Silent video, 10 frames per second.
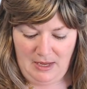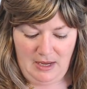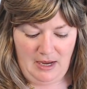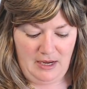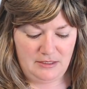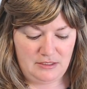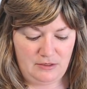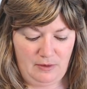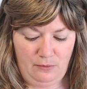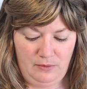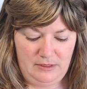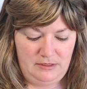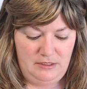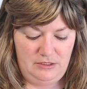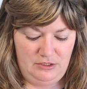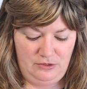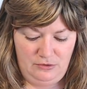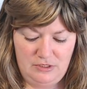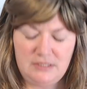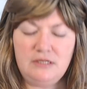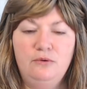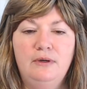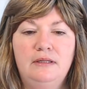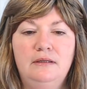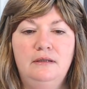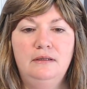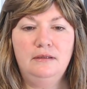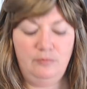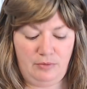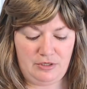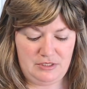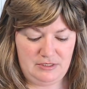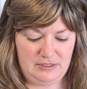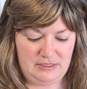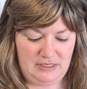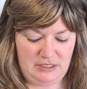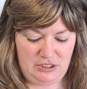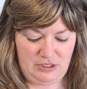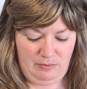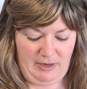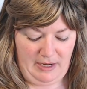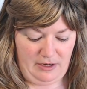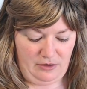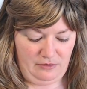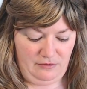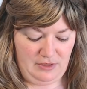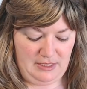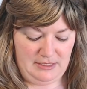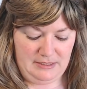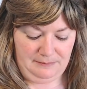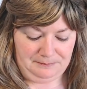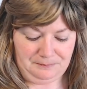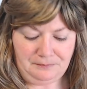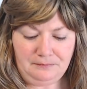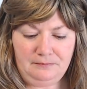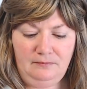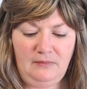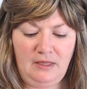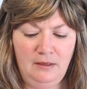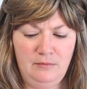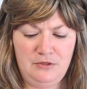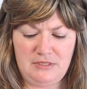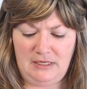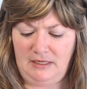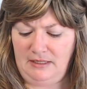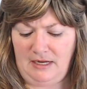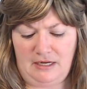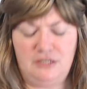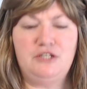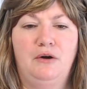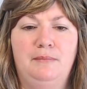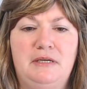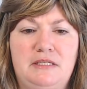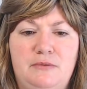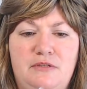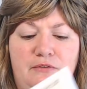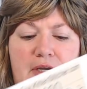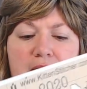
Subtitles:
And so I wanted to do just a quick little personal stitch pattern for this. I'm using, and I think I can show it because it was free,